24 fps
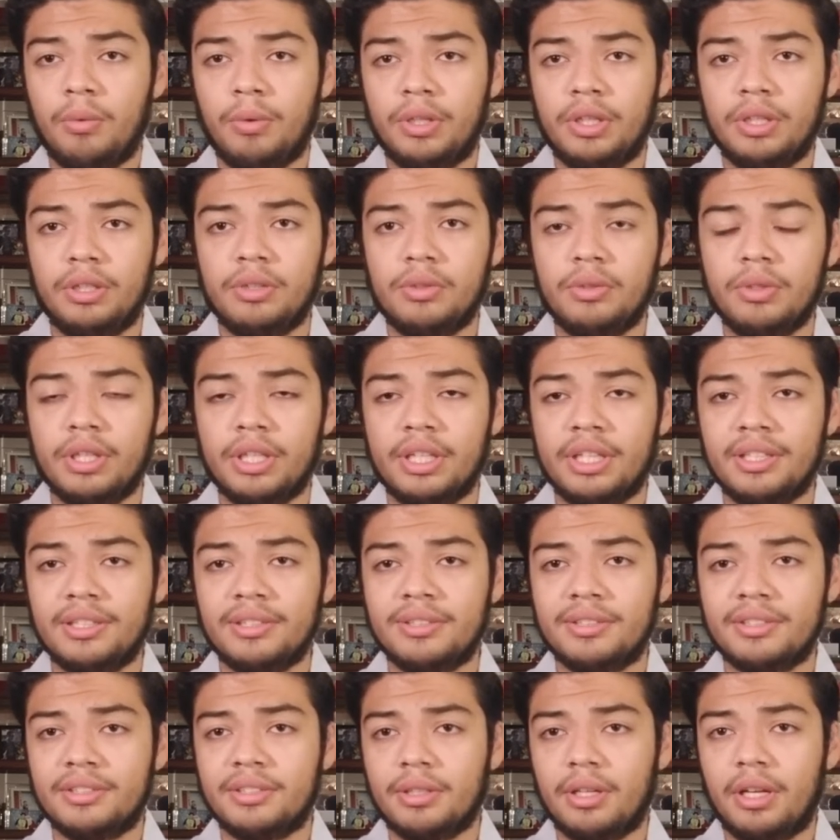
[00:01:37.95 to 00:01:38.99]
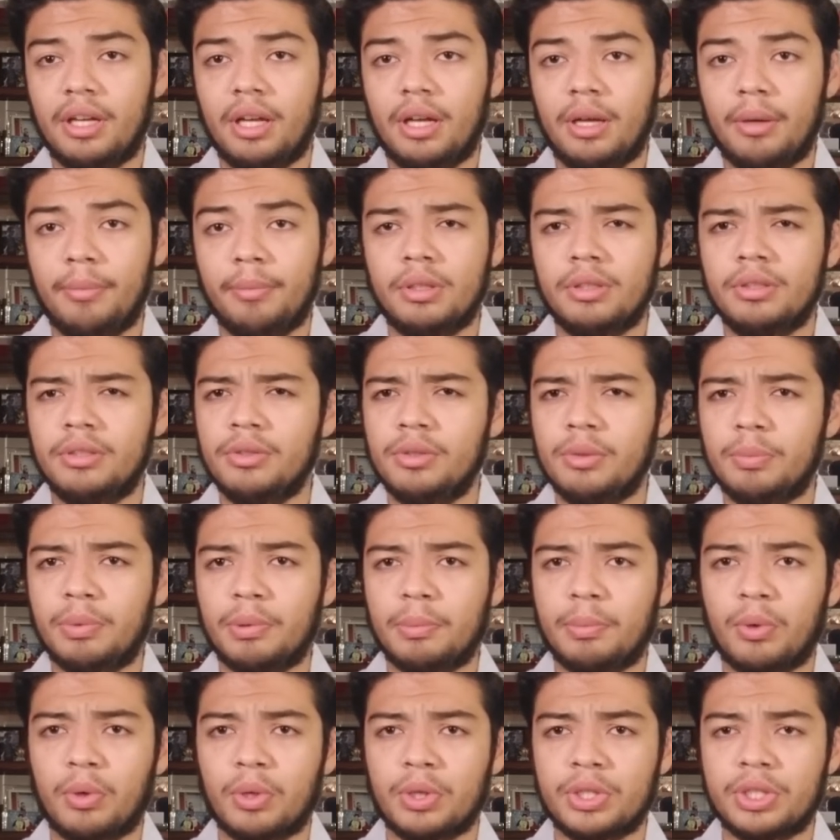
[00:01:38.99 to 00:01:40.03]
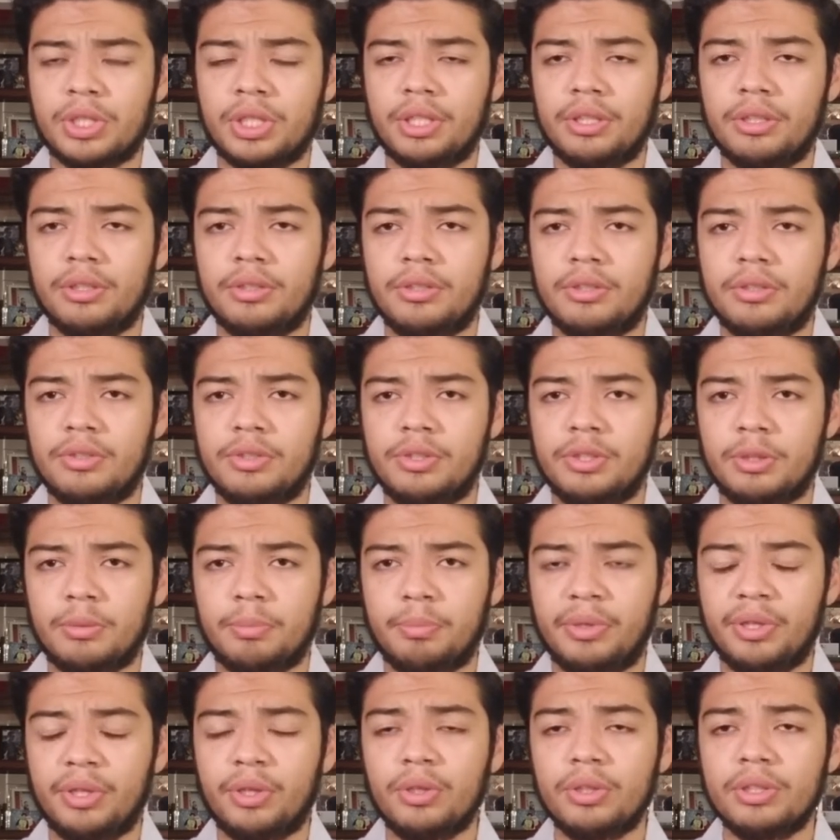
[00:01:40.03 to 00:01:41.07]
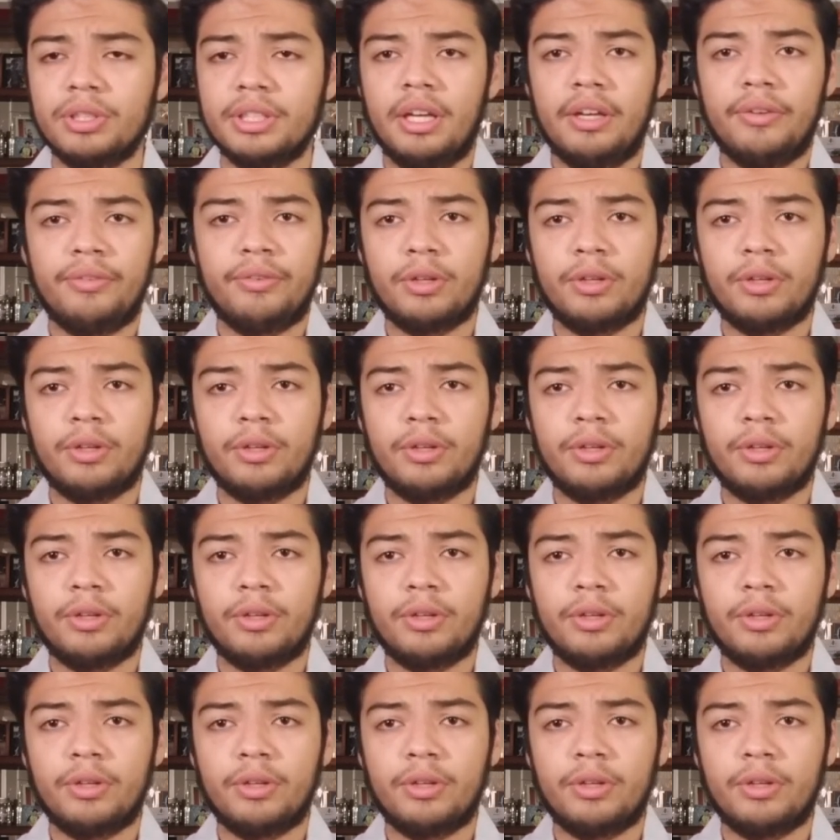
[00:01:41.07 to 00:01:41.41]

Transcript: When you do this, do a proportion to your build.